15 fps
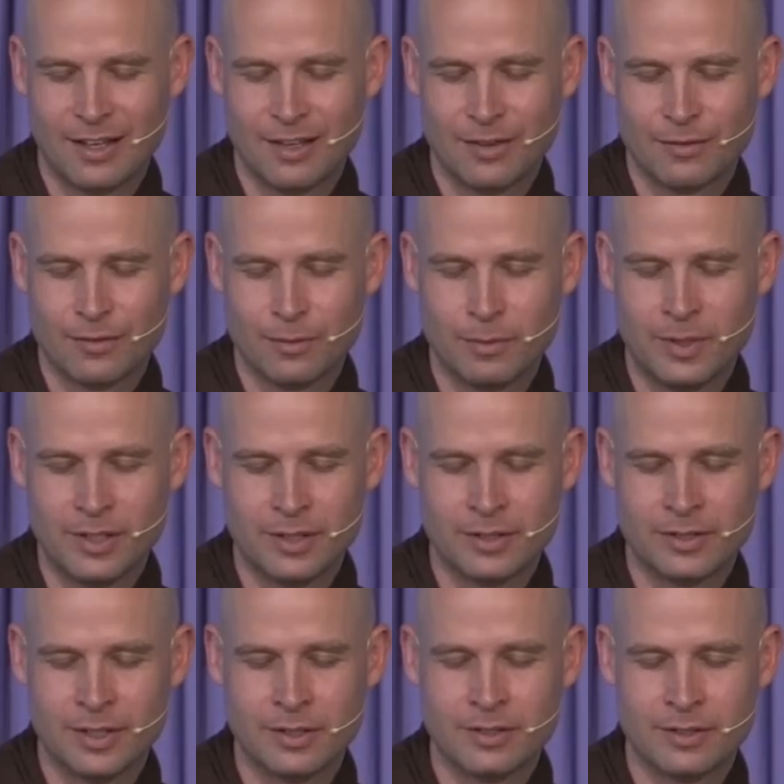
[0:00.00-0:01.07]
for me.
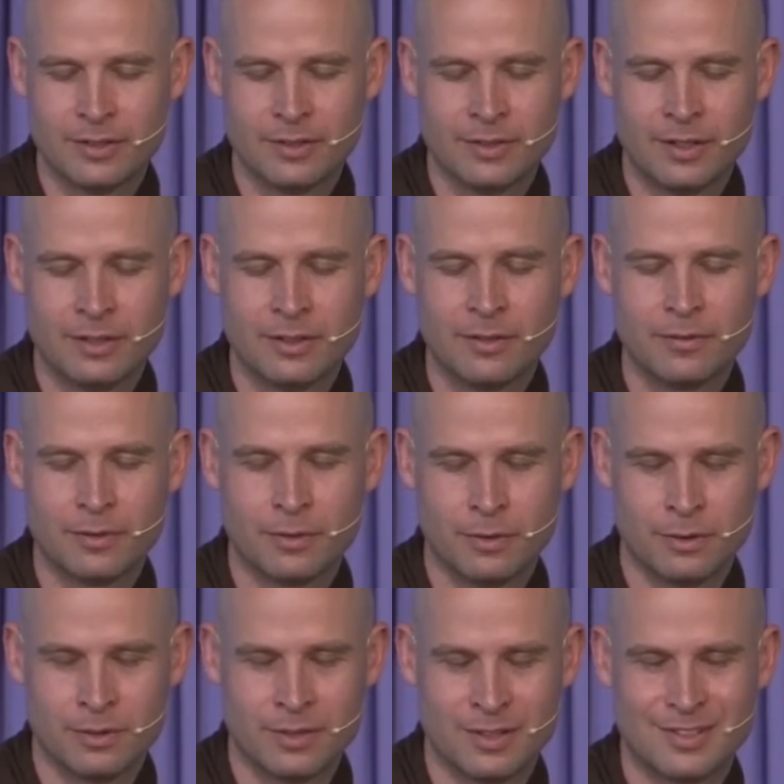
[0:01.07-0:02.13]
It's not
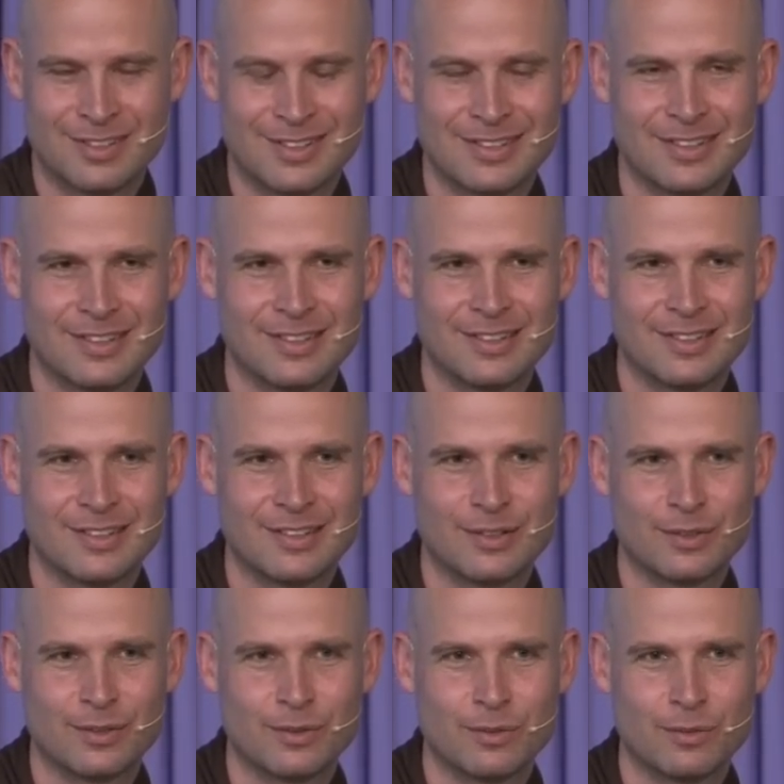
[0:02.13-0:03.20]
difficult.
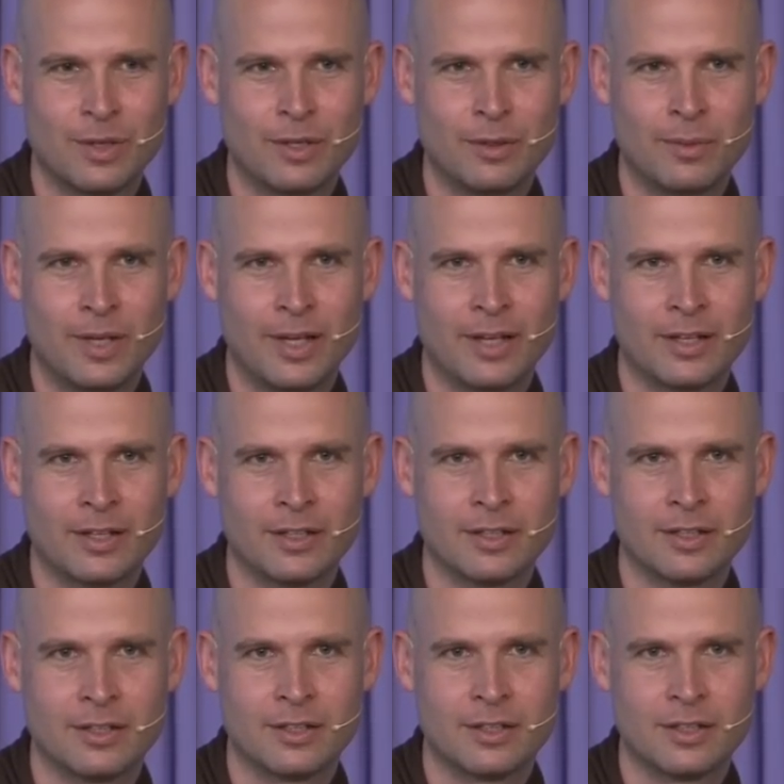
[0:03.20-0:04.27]
Right away, I
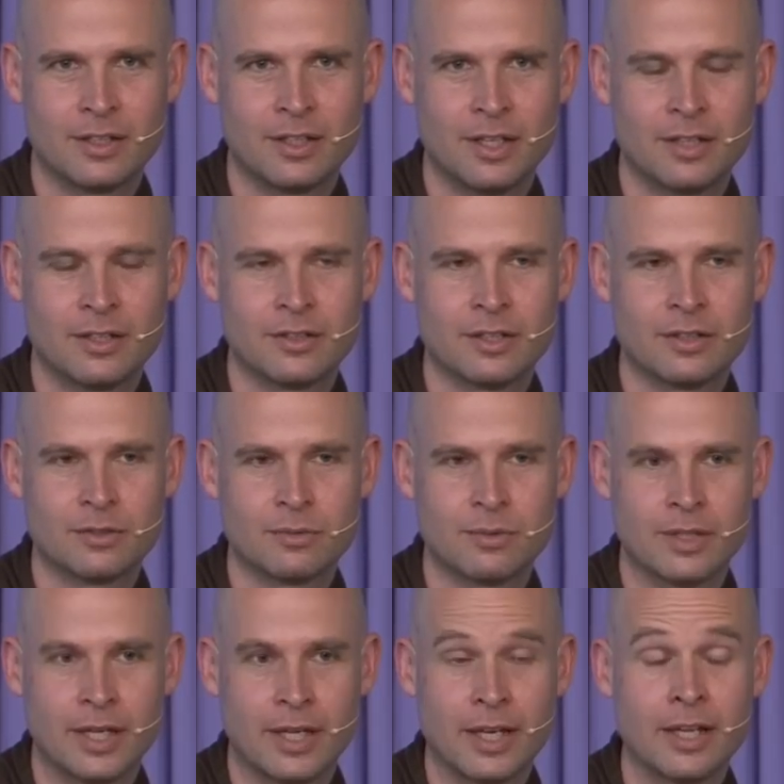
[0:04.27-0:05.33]
can get in touch
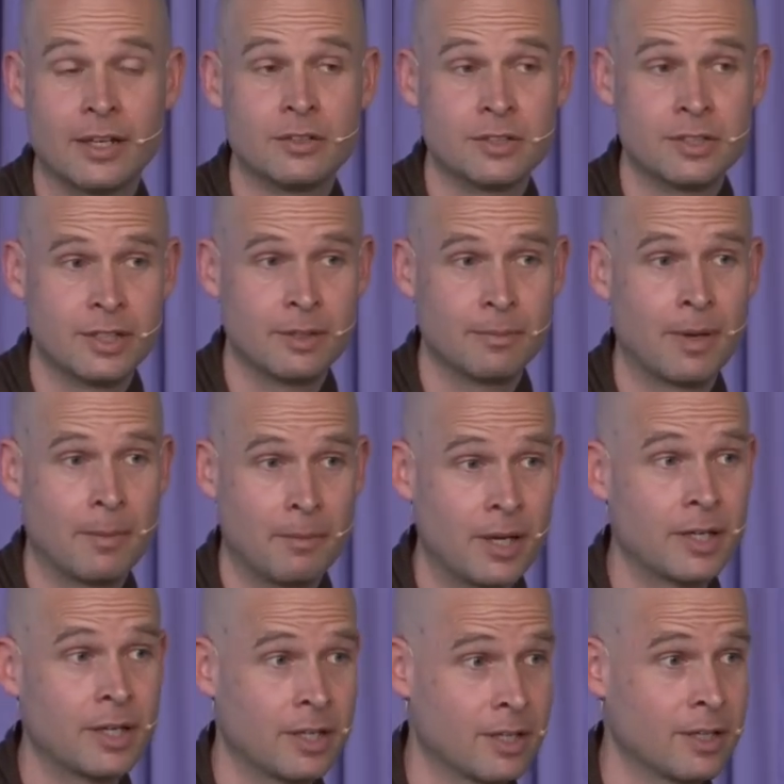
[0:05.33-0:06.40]
with that energy in my
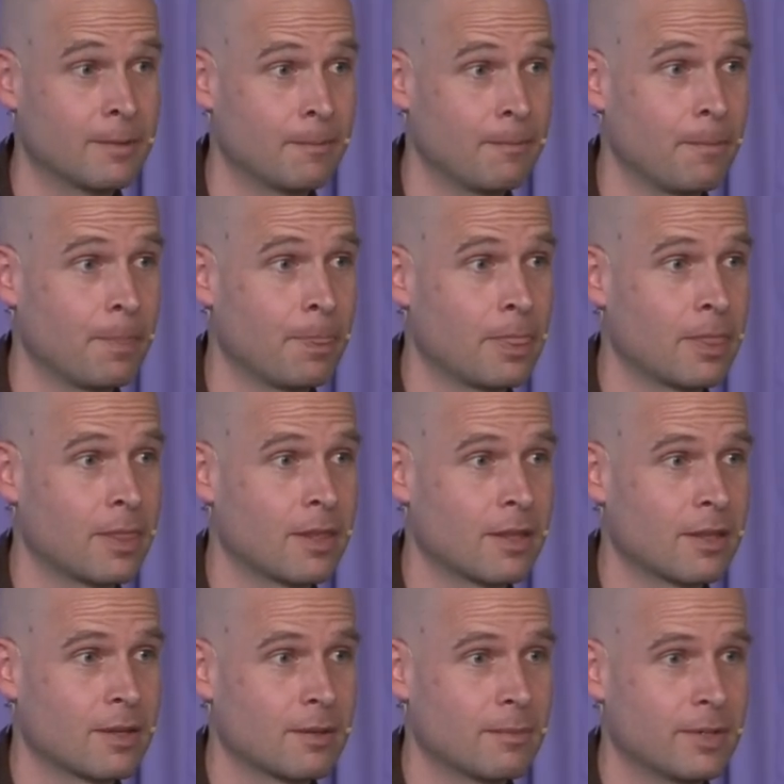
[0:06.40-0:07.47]
body,
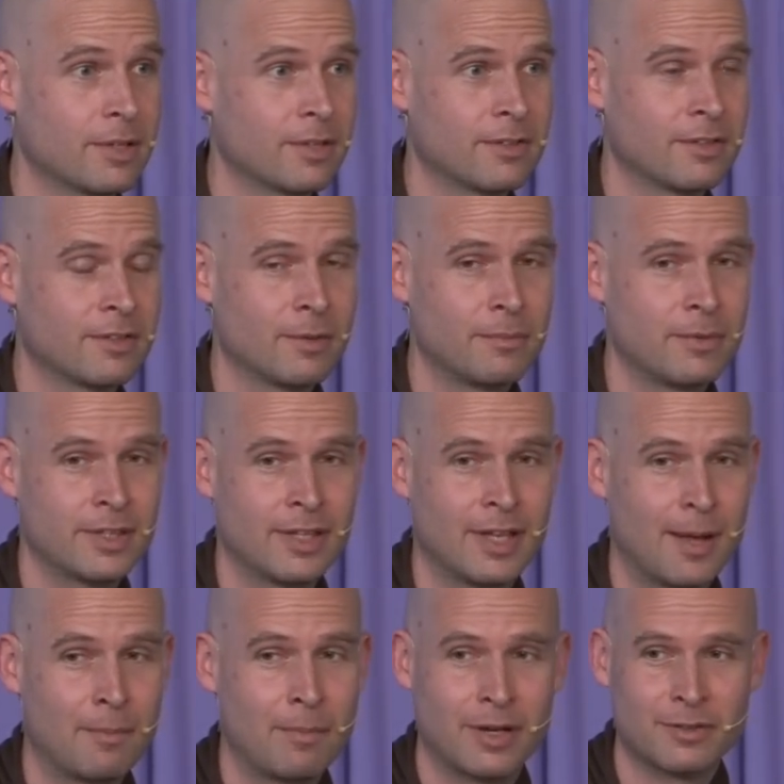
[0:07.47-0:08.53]
because it's something that
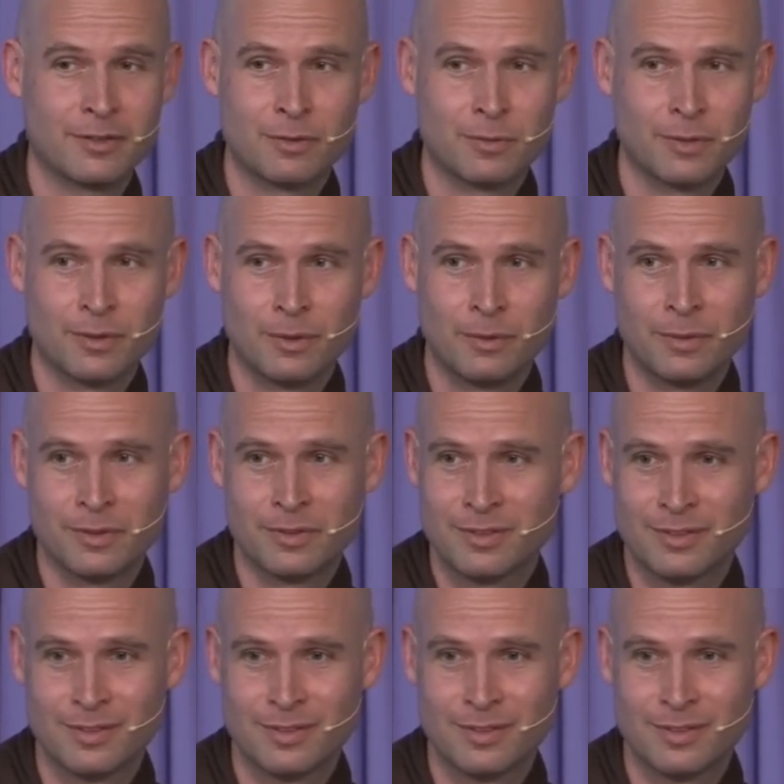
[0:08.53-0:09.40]
I practice with almost